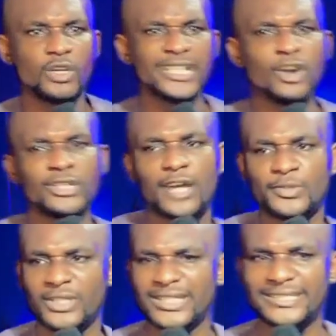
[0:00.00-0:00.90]
or the other
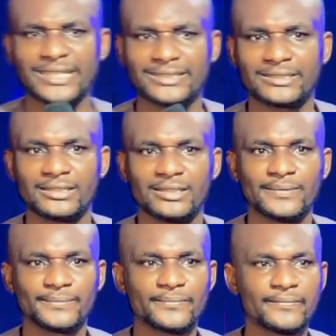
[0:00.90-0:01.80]
option is death,
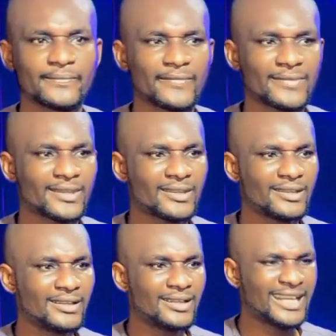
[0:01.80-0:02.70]

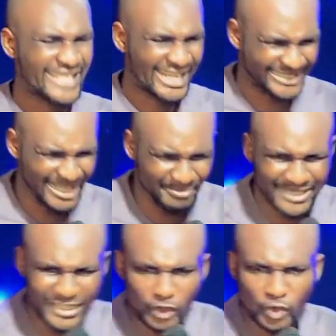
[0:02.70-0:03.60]
and they are
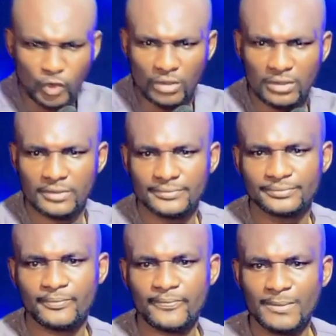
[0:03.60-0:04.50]
tempted to,
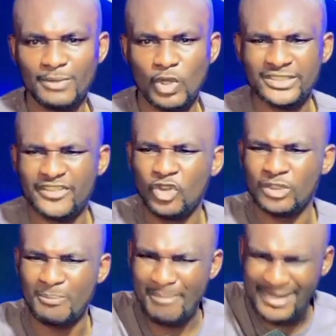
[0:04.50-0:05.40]
because they've
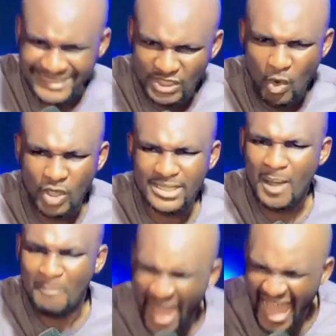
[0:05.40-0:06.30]
not mastered what?
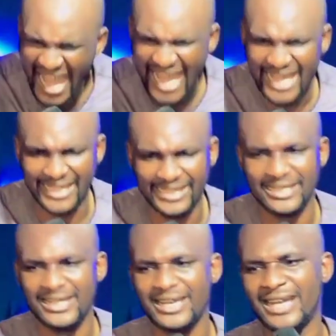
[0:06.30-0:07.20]
Pain
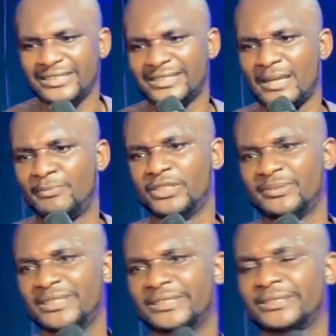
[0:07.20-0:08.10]
and
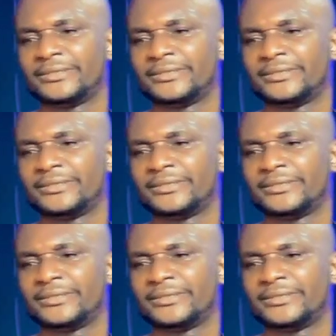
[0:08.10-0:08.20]
disappointment.